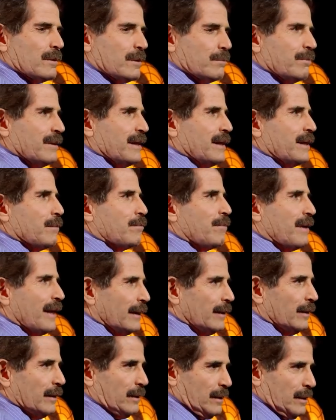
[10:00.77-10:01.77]
to be
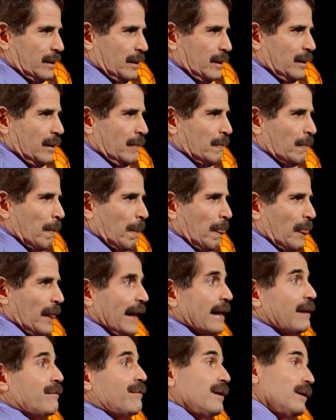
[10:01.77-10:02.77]
dependent.
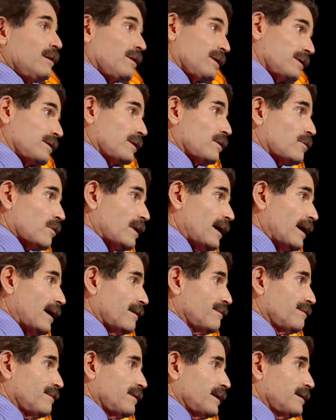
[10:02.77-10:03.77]
And if you look at the
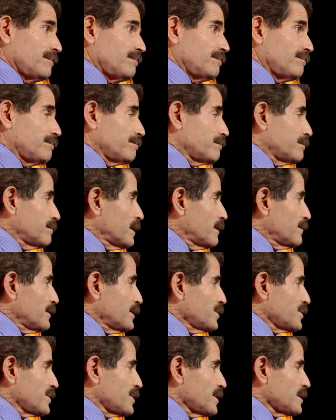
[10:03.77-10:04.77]
graph, I have
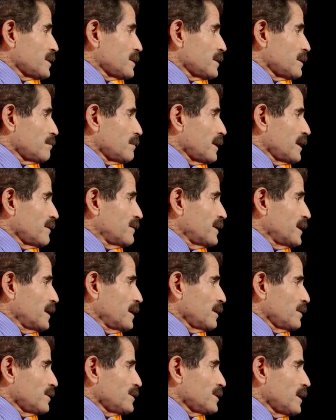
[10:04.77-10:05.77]
used this in my
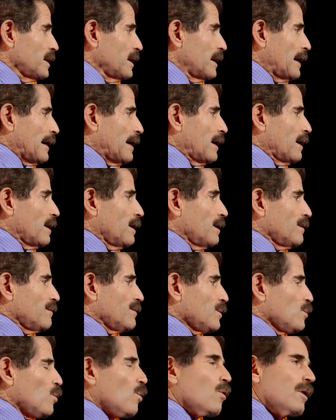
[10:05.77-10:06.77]
videos, of
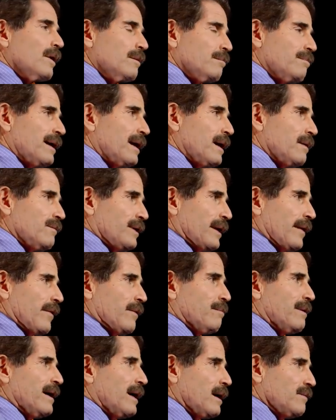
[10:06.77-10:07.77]
the war on poverty and
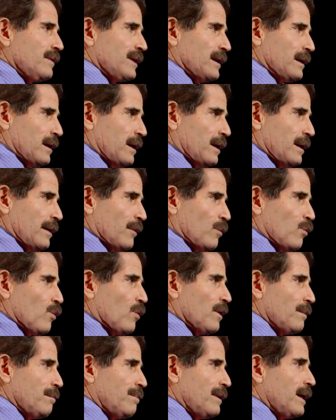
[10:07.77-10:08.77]
the poverty line. The
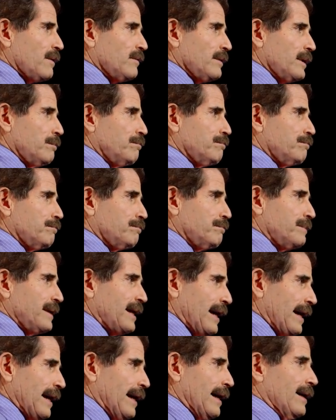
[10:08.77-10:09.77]
war on poverty
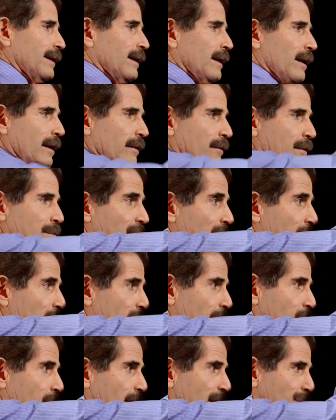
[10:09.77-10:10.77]
began and the
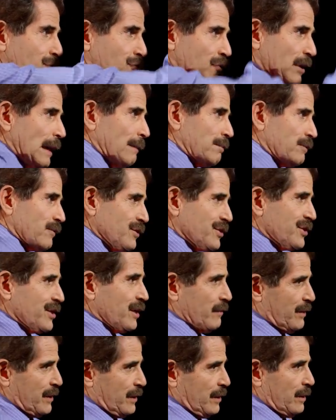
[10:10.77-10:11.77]
poverty rate dropped for
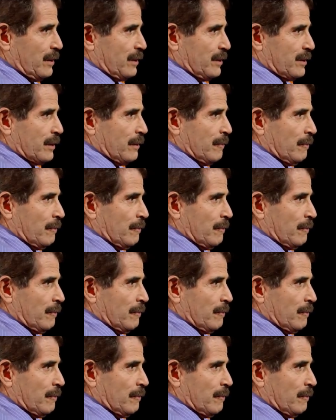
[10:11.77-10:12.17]
seven years.